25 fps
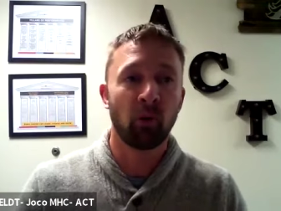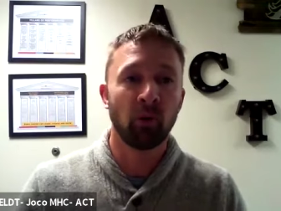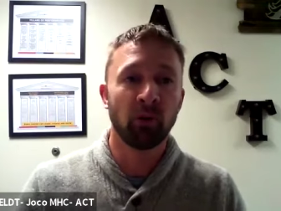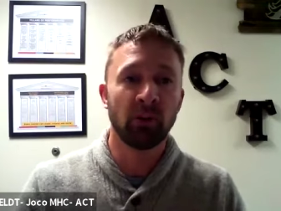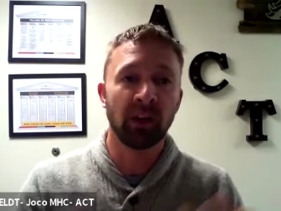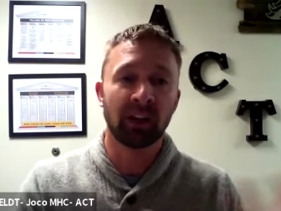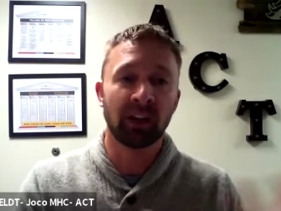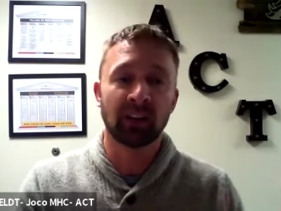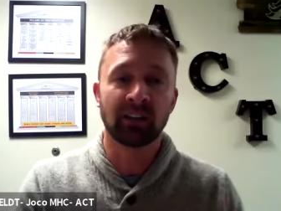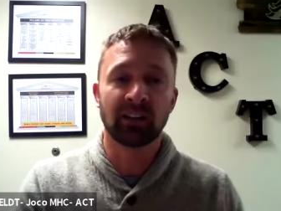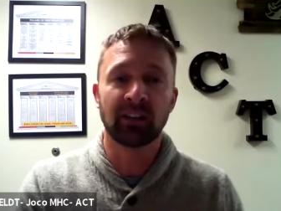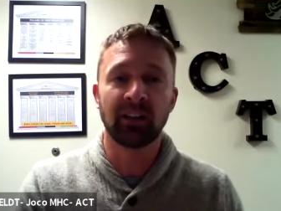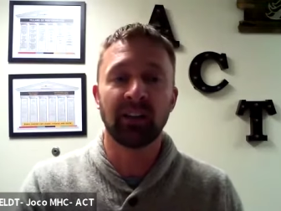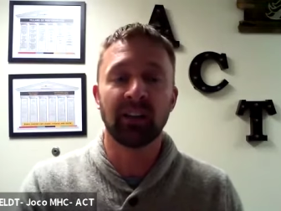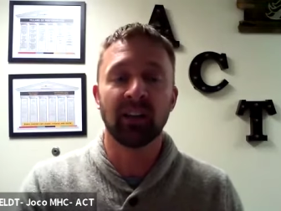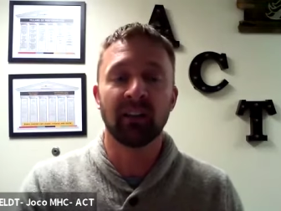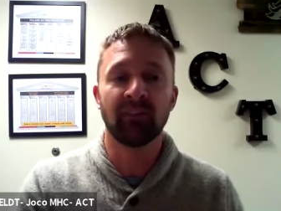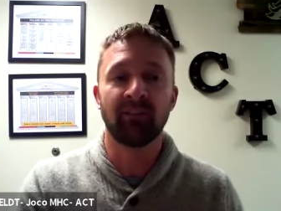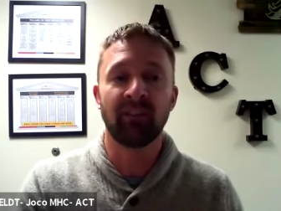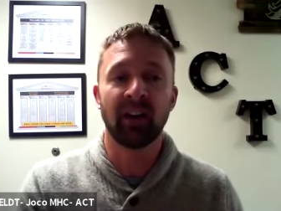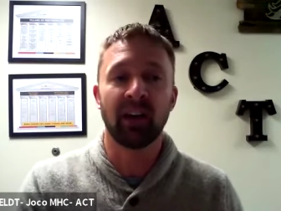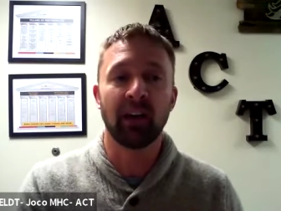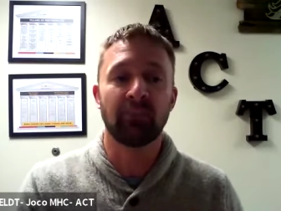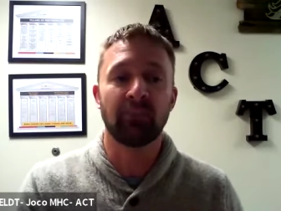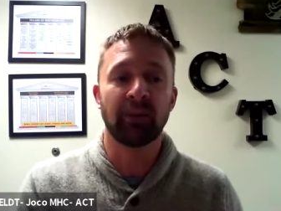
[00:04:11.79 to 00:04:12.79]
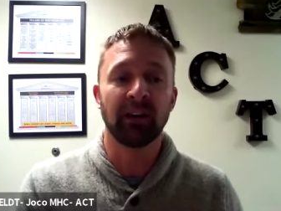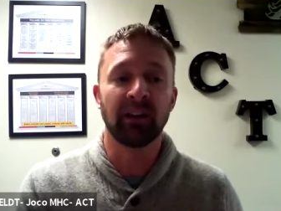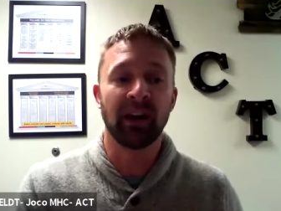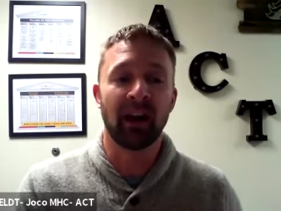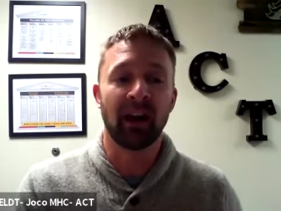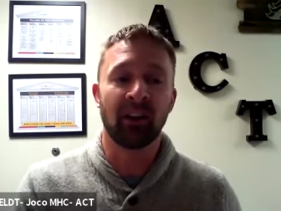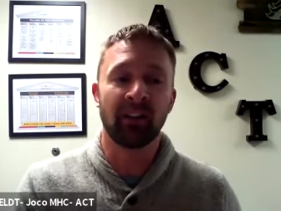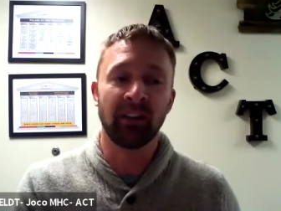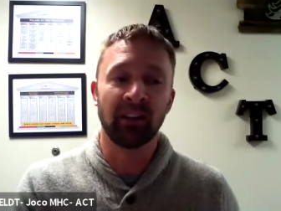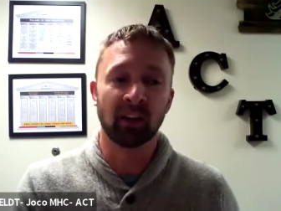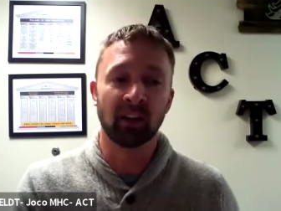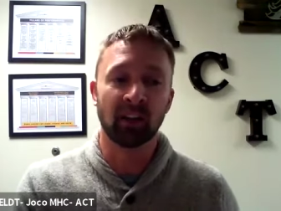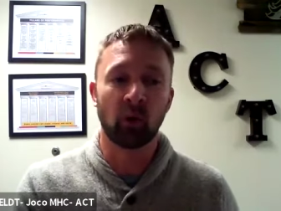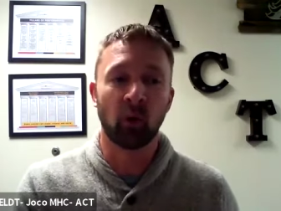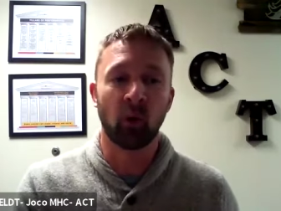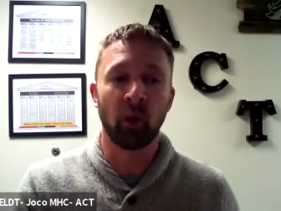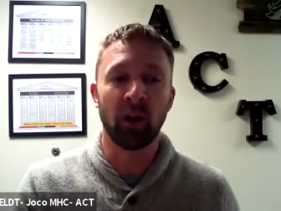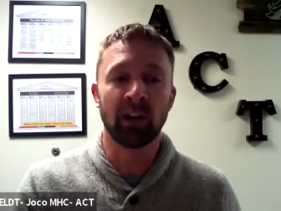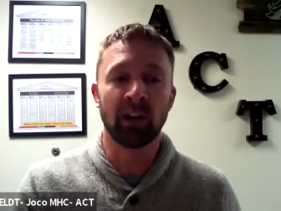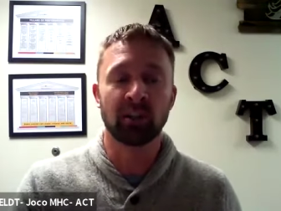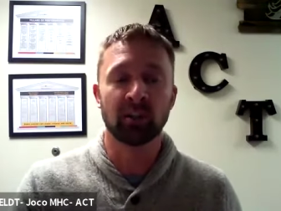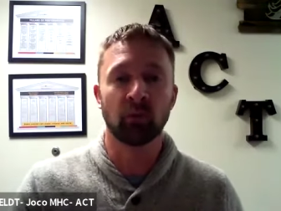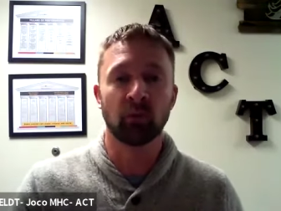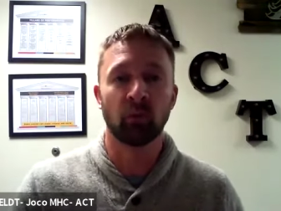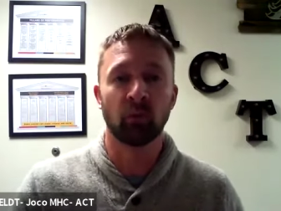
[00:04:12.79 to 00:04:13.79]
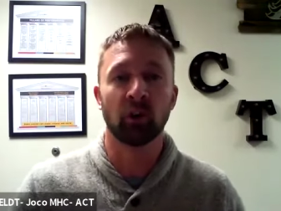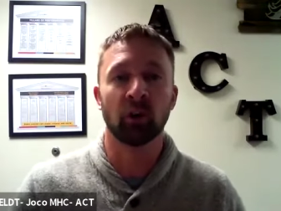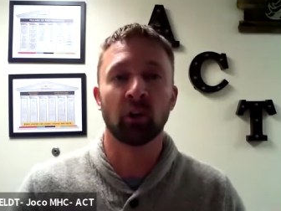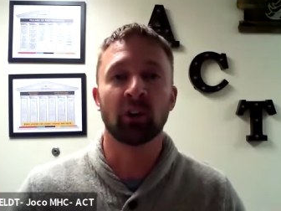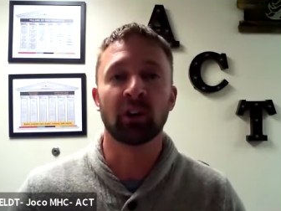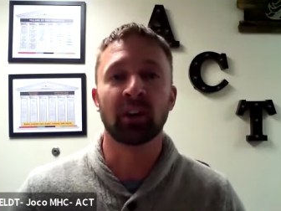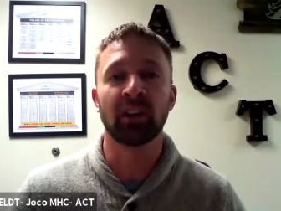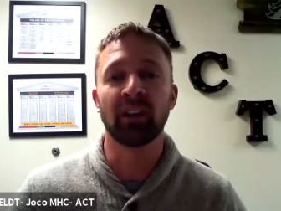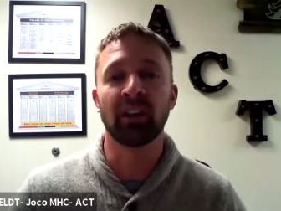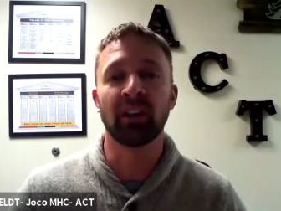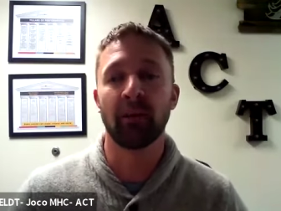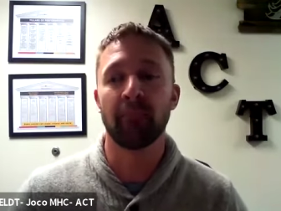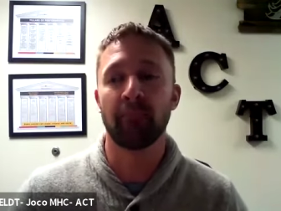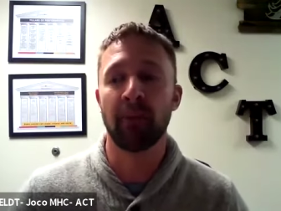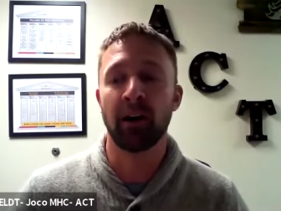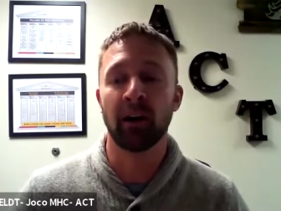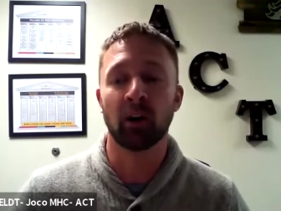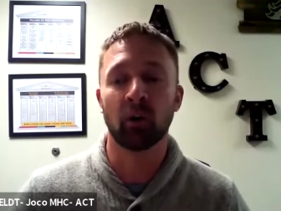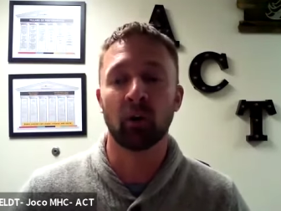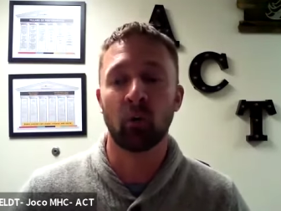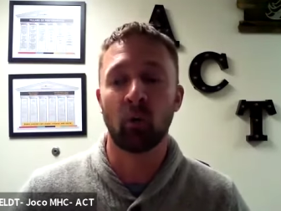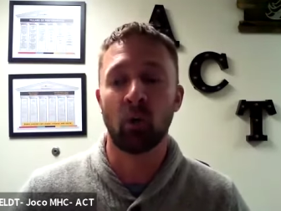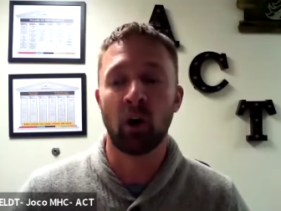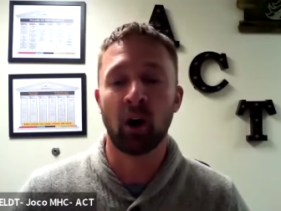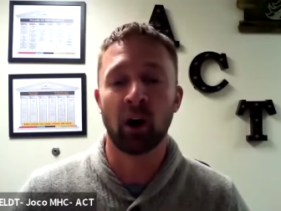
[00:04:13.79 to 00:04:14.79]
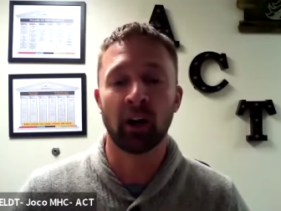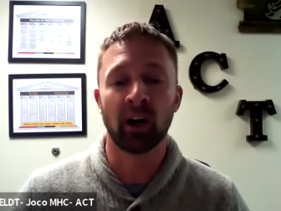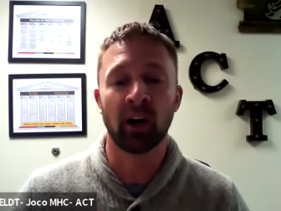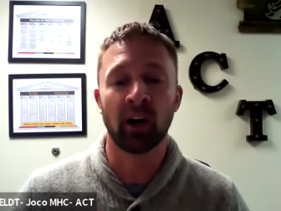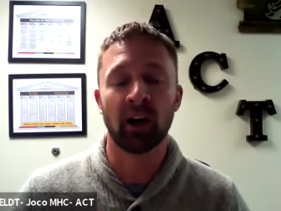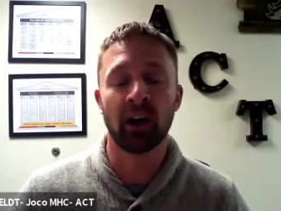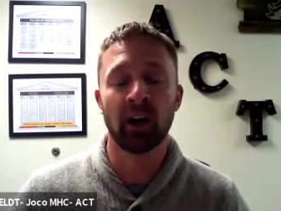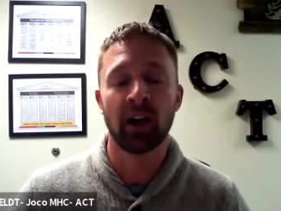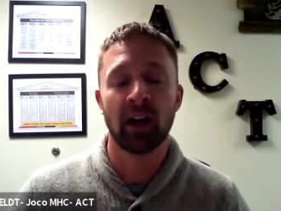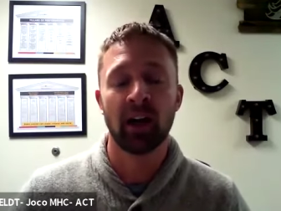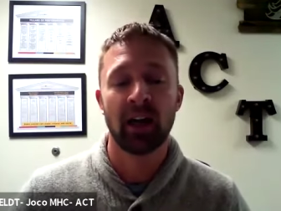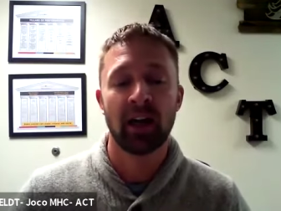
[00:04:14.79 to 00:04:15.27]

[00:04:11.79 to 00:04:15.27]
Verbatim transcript: nicotine and vaping out of the equation, we're looking at marijuana